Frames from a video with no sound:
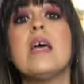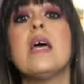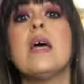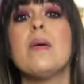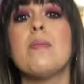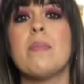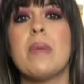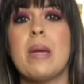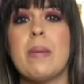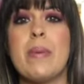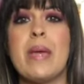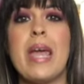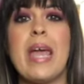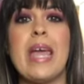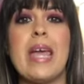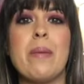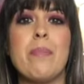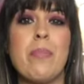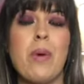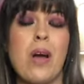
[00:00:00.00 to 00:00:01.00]
maybe
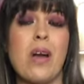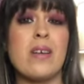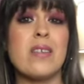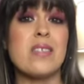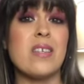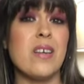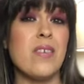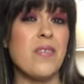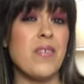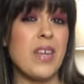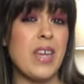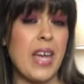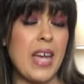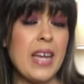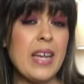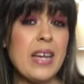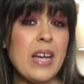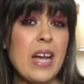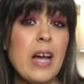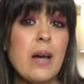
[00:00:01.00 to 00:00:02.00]
a box of
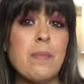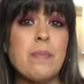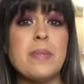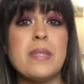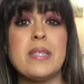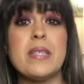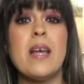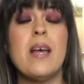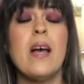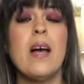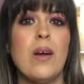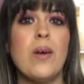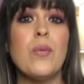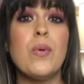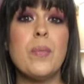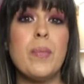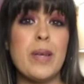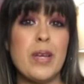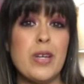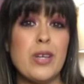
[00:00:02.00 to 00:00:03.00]
K-cups would
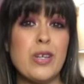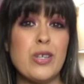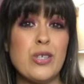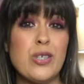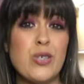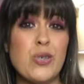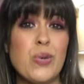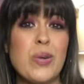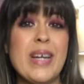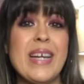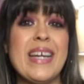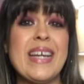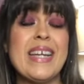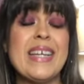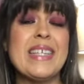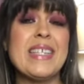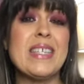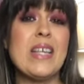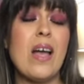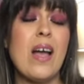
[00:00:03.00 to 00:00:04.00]
be a good
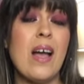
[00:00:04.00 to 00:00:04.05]
choice.